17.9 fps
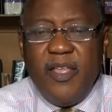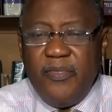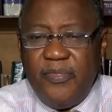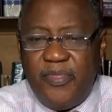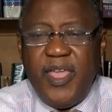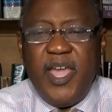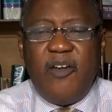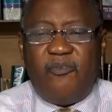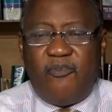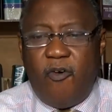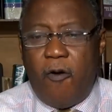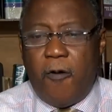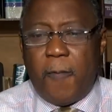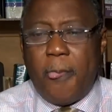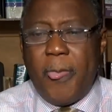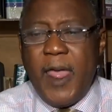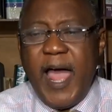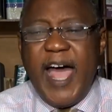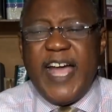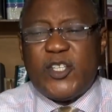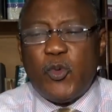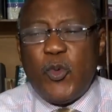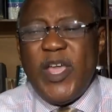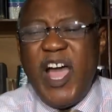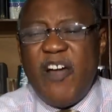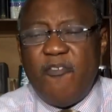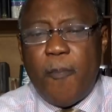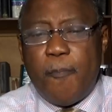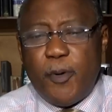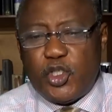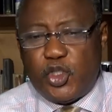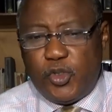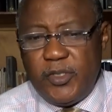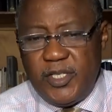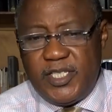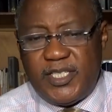Therefore, as we have
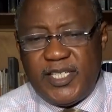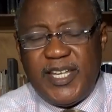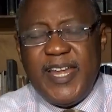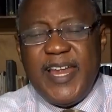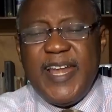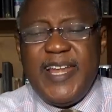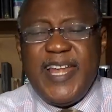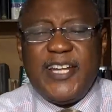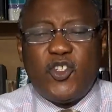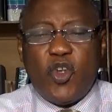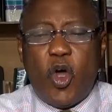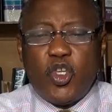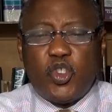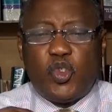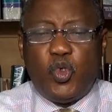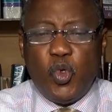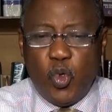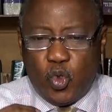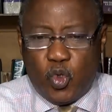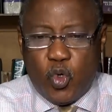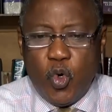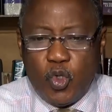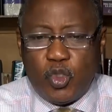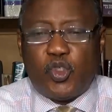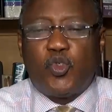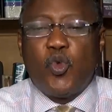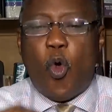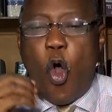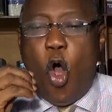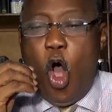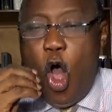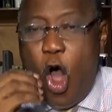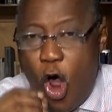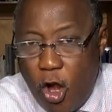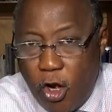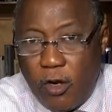opportunity, let us do good to
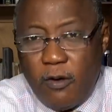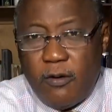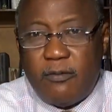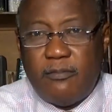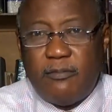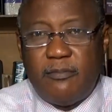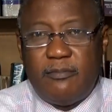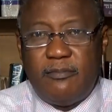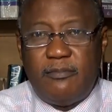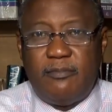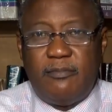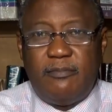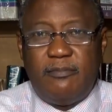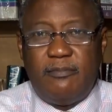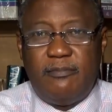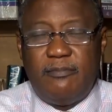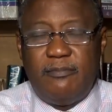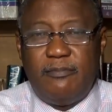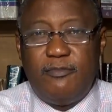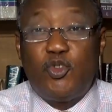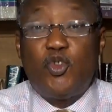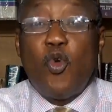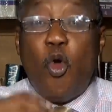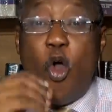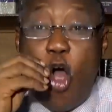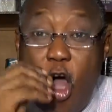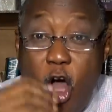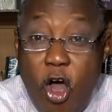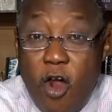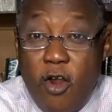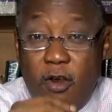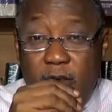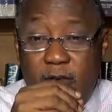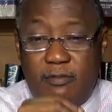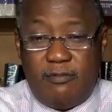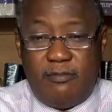all, to
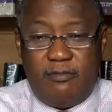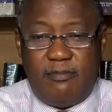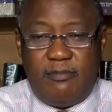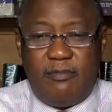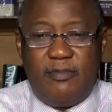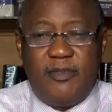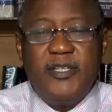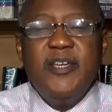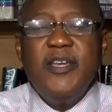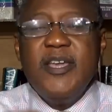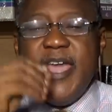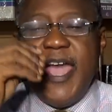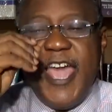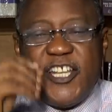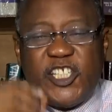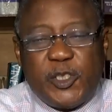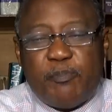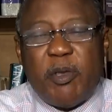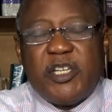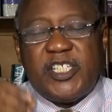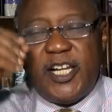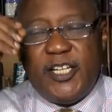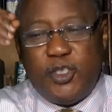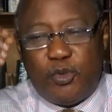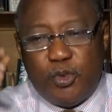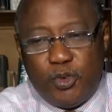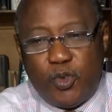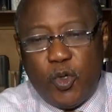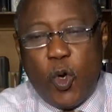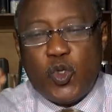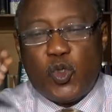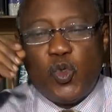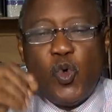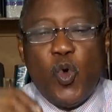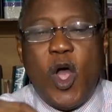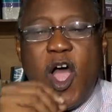all, especially to
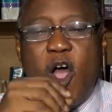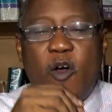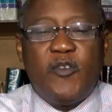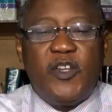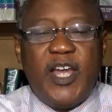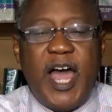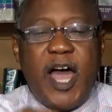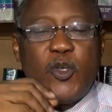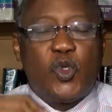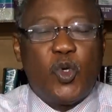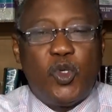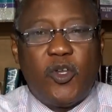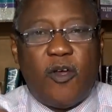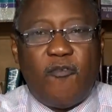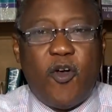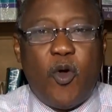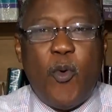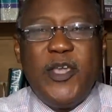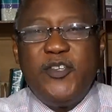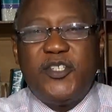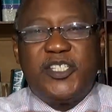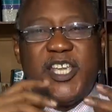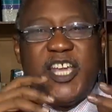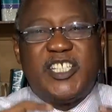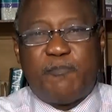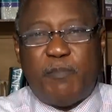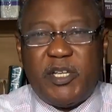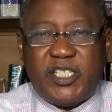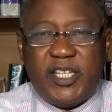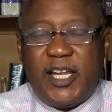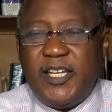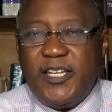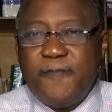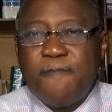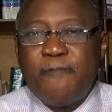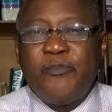those who are of the household of God. When you say
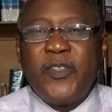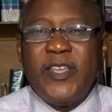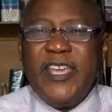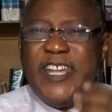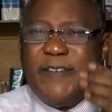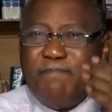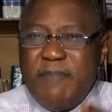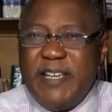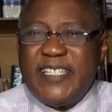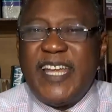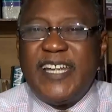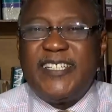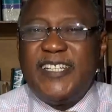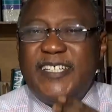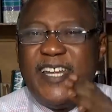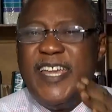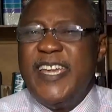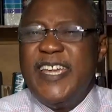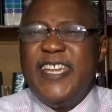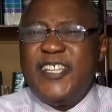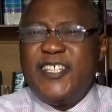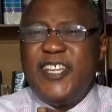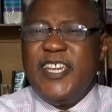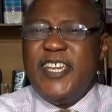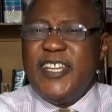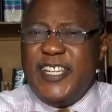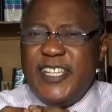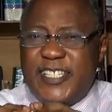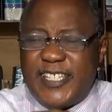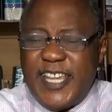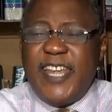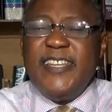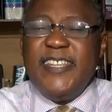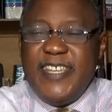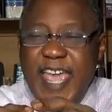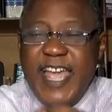especially, it means that it, it, it's
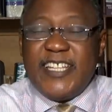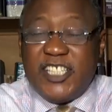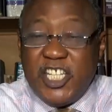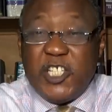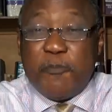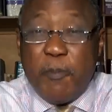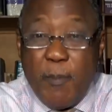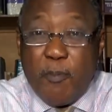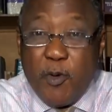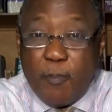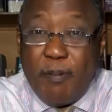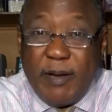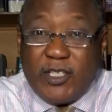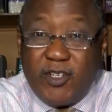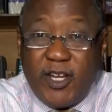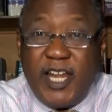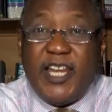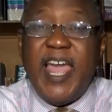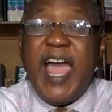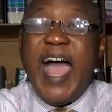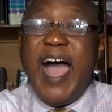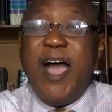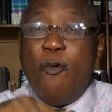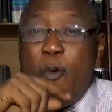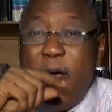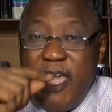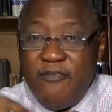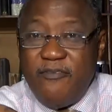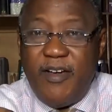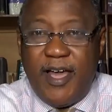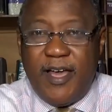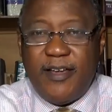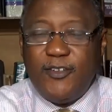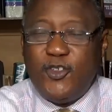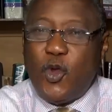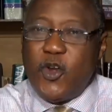saying, yes, these people particularly.
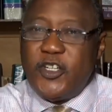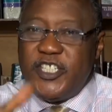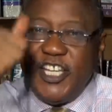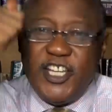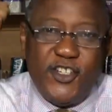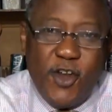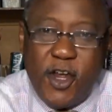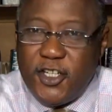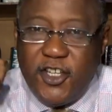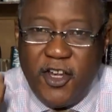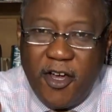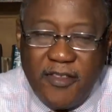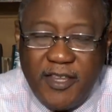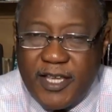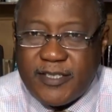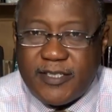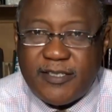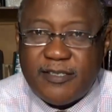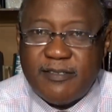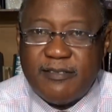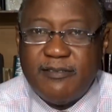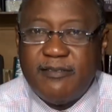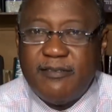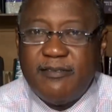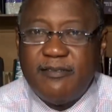However, don't ignore the others.